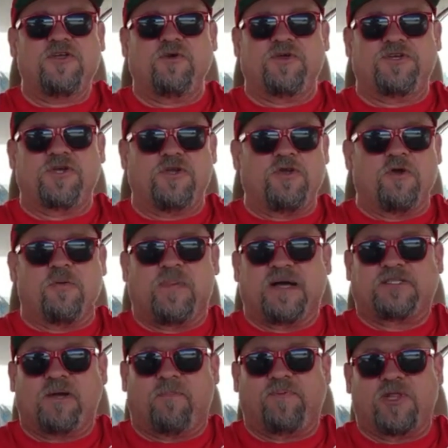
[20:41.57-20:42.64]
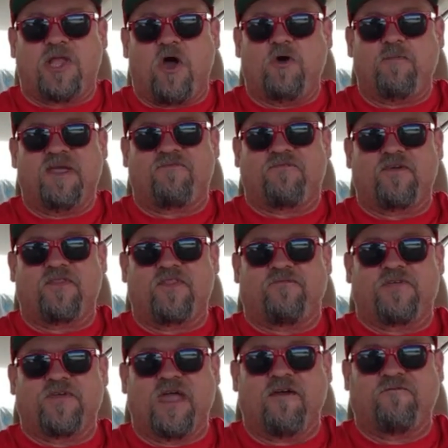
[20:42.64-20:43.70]
You're about to blow me for
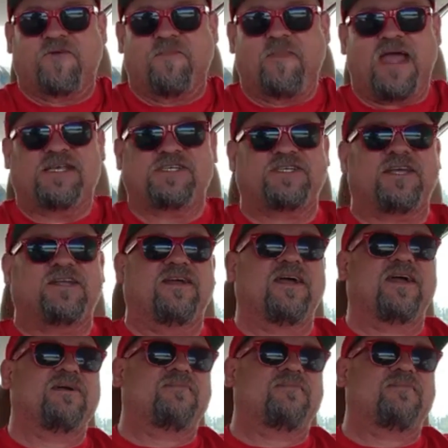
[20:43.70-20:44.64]
the information.